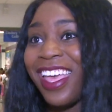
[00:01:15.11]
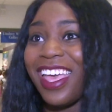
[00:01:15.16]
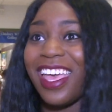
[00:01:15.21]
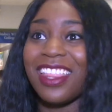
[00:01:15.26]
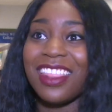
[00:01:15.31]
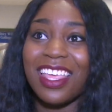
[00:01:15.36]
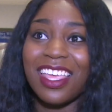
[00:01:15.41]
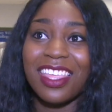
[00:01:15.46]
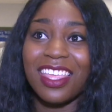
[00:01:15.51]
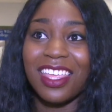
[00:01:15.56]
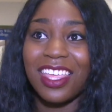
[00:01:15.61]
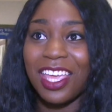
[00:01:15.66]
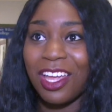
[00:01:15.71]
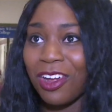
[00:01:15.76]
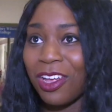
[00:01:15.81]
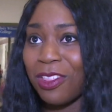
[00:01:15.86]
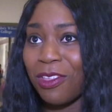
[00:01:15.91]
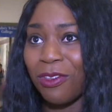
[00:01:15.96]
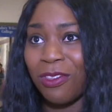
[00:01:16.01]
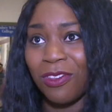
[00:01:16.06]
And they can
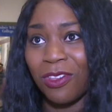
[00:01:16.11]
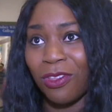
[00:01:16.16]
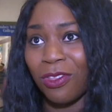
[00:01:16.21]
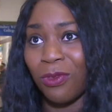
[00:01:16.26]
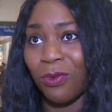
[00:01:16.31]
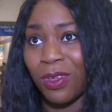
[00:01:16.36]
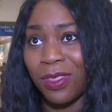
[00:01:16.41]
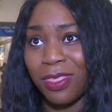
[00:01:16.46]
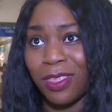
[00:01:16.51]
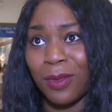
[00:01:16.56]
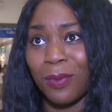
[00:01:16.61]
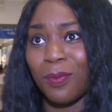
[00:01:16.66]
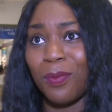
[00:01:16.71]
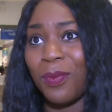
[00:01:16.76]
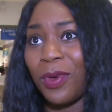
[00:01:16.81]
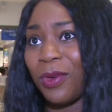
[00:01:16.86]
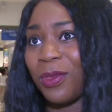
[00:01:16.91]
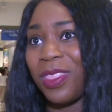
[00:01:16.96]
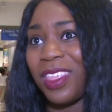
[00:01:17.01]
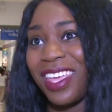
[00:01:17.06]
carry those skills with them
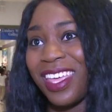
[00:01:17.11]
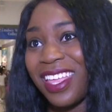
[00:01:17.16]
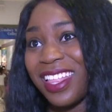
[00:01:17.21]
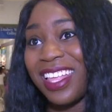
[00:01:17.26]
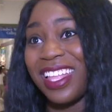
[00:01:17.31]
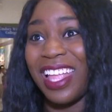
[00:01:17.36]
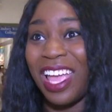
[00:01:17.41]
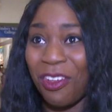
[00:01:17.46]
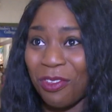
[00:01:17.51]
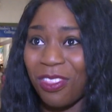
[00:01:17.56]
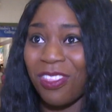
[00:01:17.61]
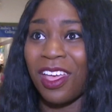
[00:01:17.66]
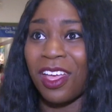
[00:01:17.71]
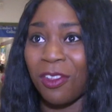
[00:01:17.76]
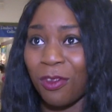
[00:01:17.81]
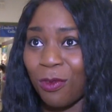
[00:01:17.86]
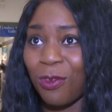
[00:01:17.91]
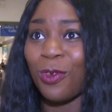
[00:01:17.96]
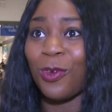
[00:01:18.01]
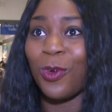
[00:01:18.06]
both in and
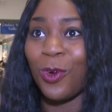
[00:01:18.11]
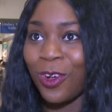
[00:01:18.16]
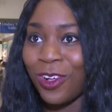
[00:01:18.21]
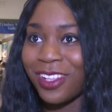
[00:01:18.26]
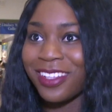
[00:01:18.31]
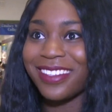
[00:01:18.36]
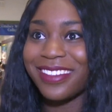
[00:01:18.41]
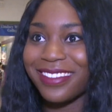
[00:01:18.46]
outside of school.